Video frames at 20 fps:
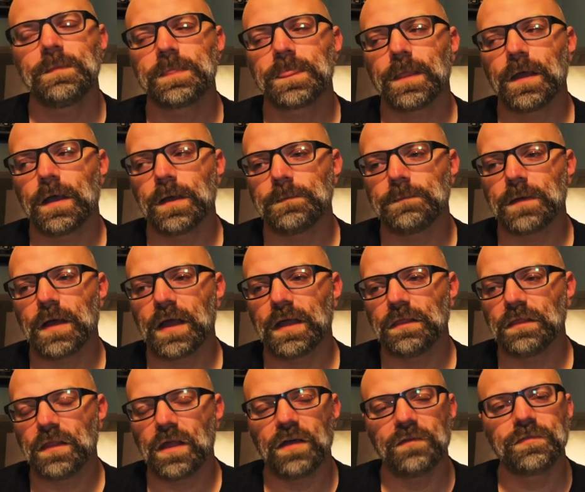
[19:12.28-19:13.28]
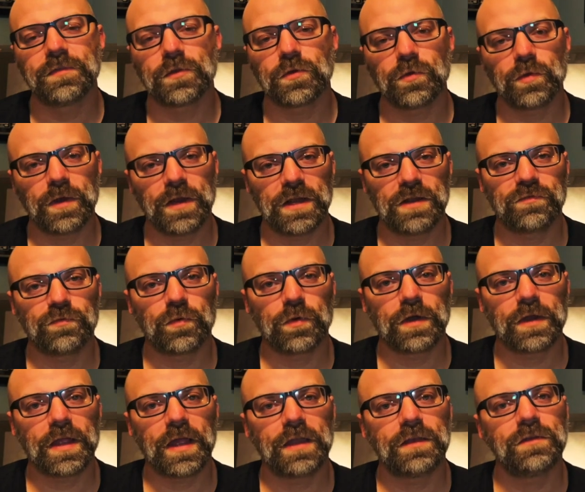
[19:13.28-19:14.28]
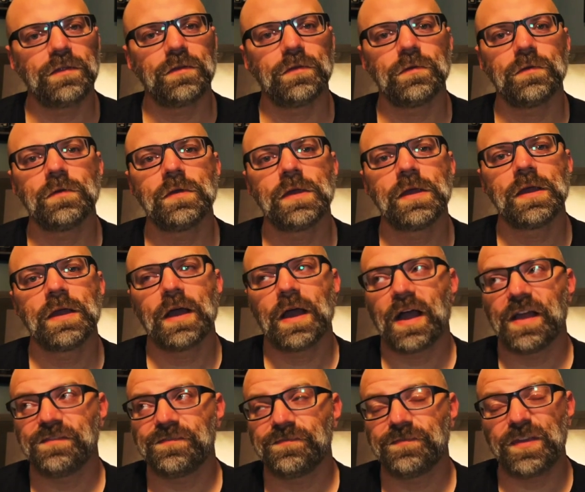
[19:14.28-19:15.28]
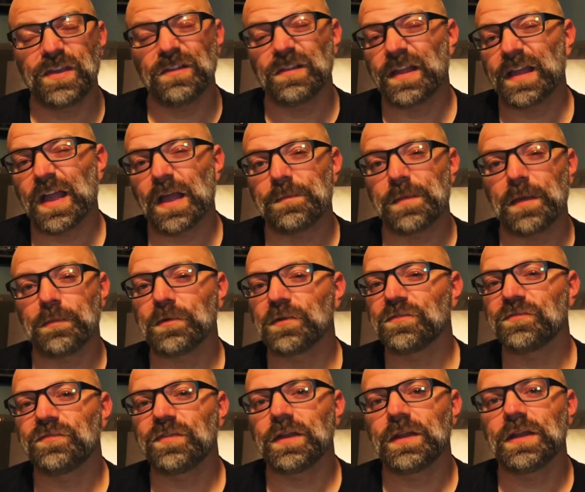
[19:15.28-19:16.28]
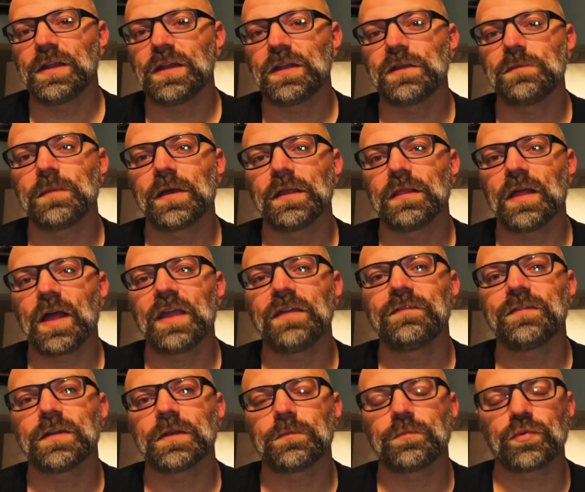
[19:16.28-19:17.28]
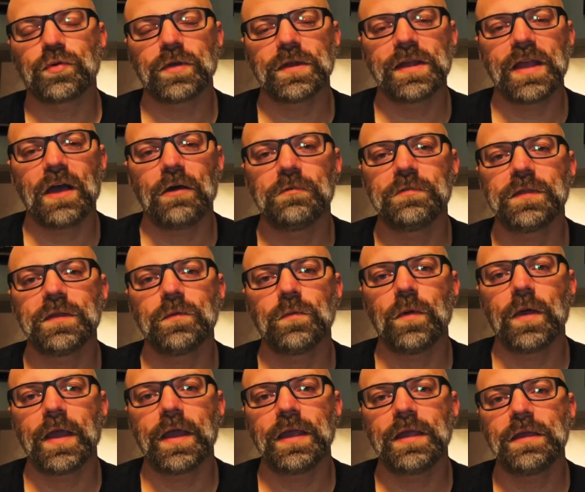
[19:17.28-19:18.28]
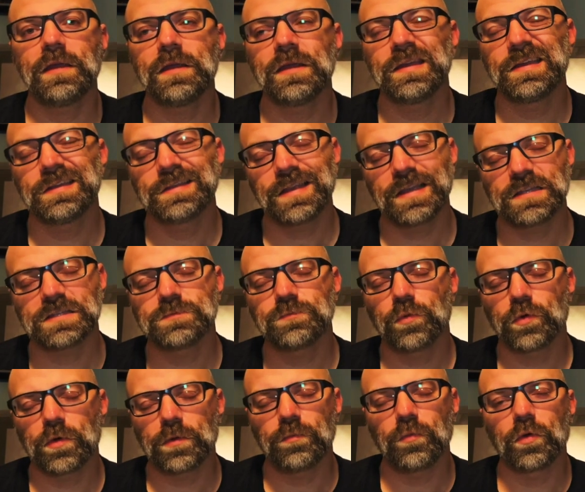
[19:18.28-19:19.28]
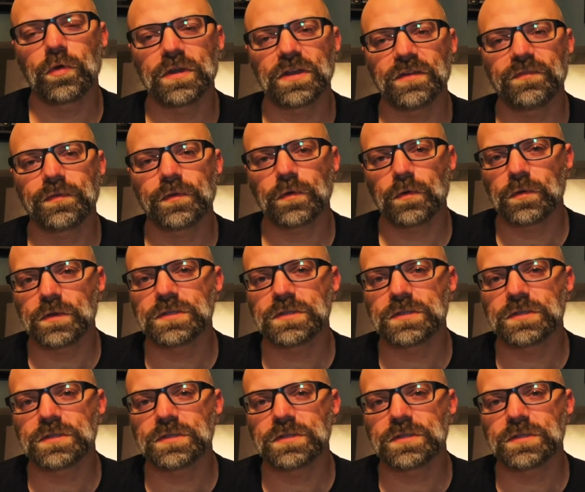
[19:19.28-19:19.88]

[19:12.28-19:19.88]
I love the creative work I do. I feel like I'm able to fit it into my life in a pretty healthy way. It's more and more difficult.